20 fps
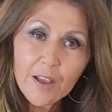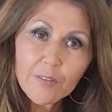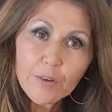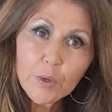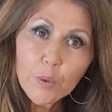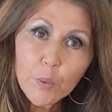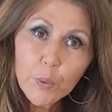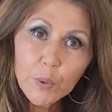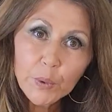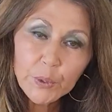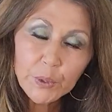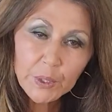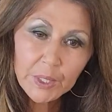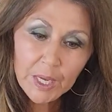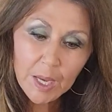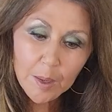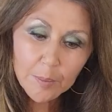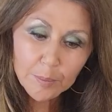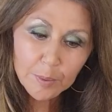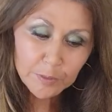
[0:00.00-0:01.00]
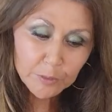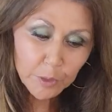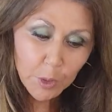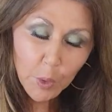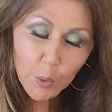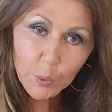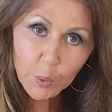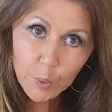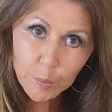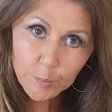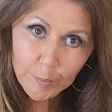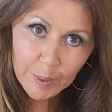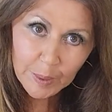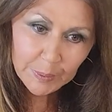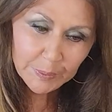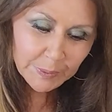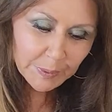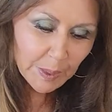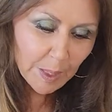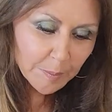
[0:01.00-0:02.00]
A quarter cup of cocoa
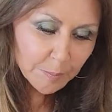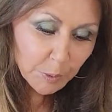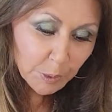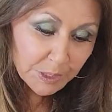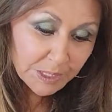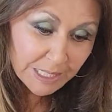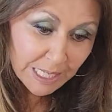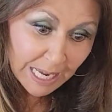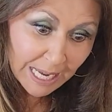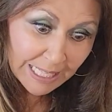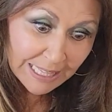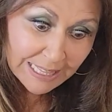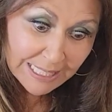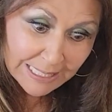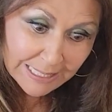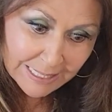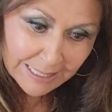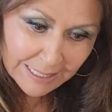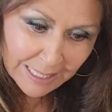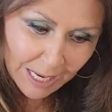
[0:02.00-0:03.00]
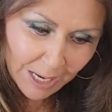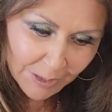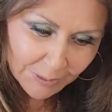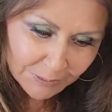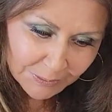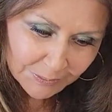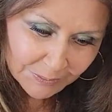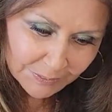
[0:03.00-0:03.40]
powder. I'm going to add this now.